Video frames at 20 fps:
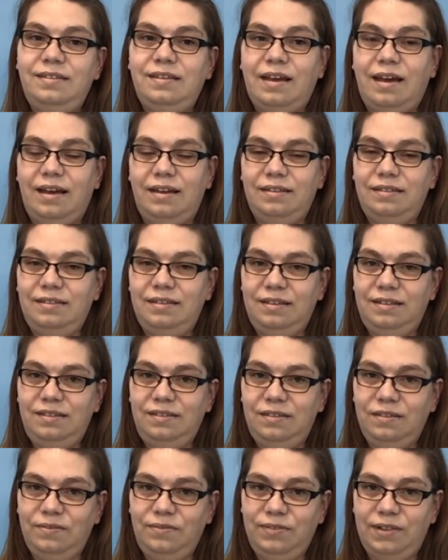has its
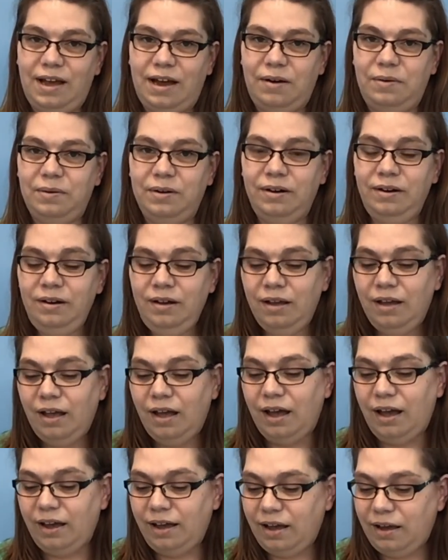flower,
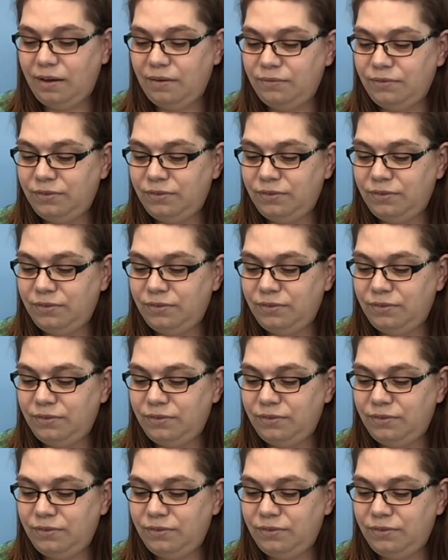I have